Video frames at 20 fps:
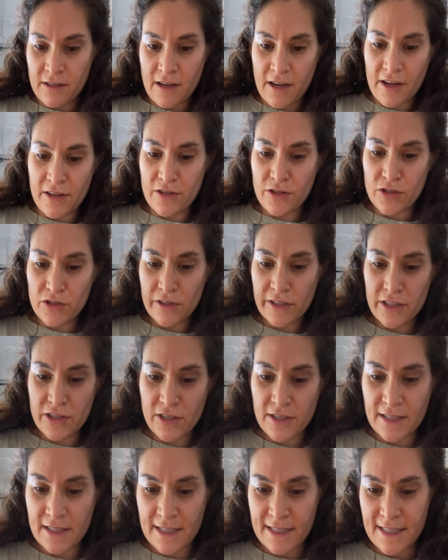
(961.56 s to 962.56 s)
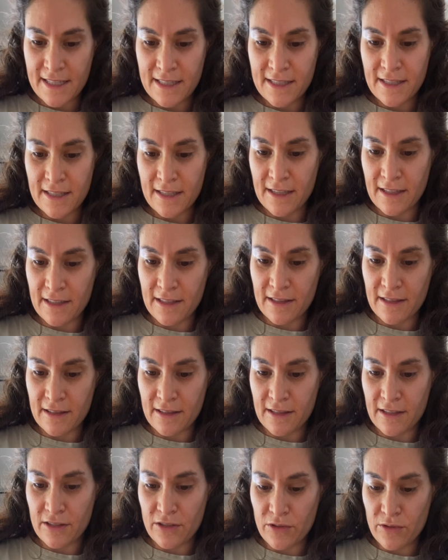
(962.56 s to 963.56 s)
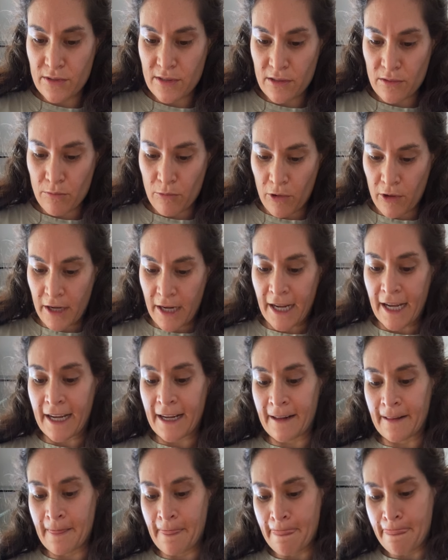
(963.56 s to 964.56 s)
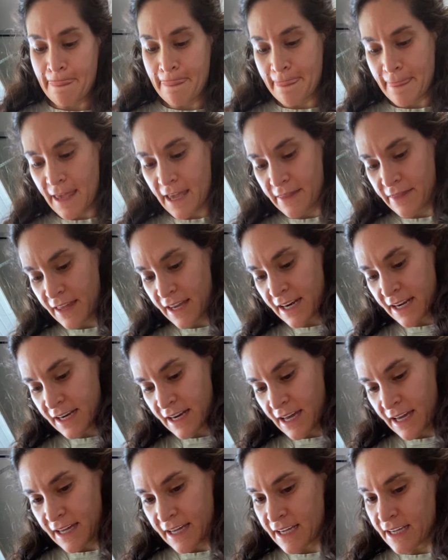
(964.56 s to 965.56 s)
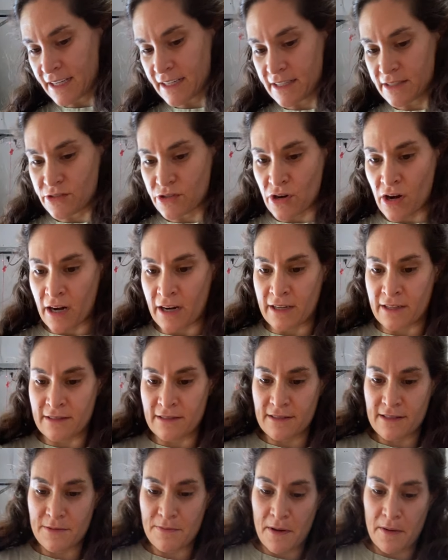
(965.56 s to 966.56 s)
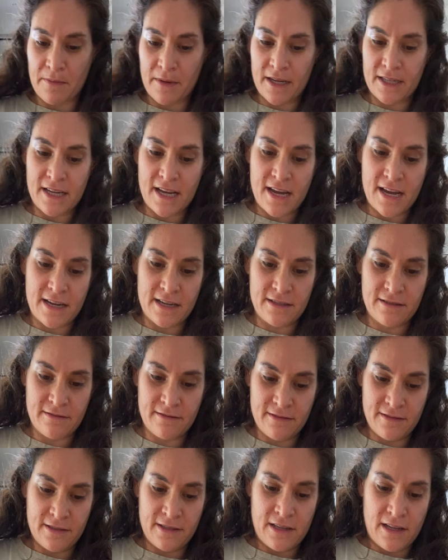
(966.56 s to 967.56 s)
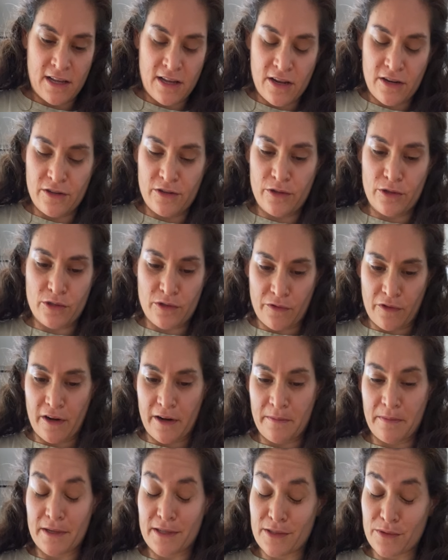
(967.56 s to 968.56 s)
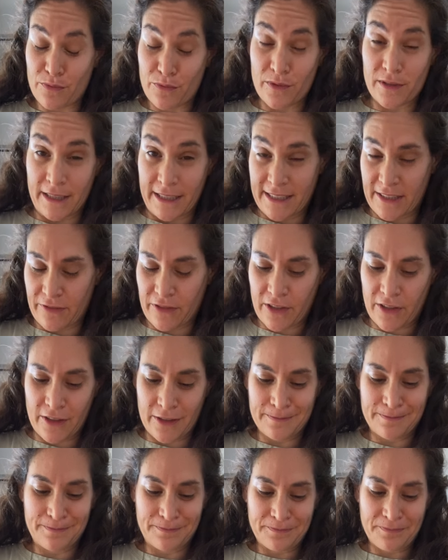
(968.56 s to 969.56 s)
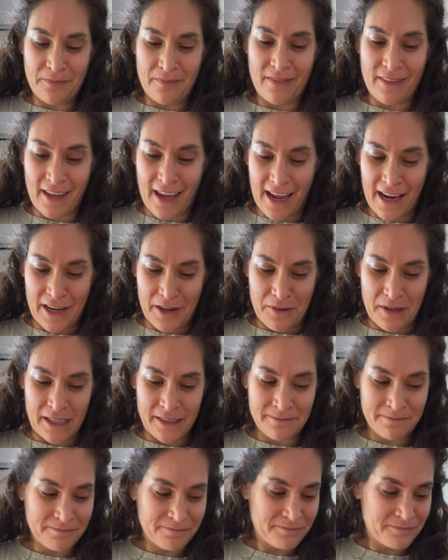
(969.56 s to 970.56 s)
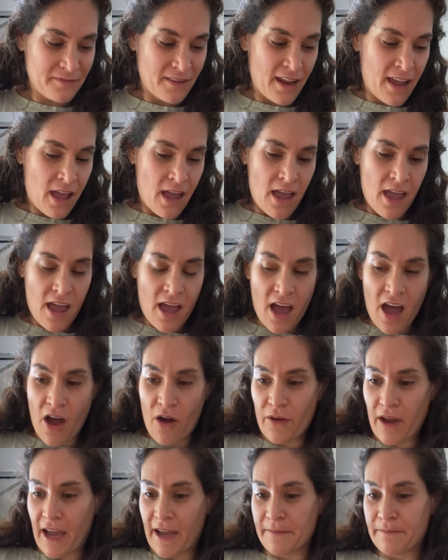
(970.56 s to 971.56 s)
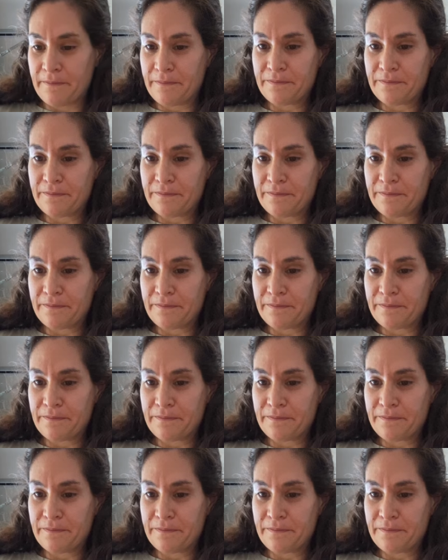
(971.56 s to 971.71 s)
I usually just listen to the news in the morning and then at night and try and spend my day news free, but it's really difficult. Anyway, okay.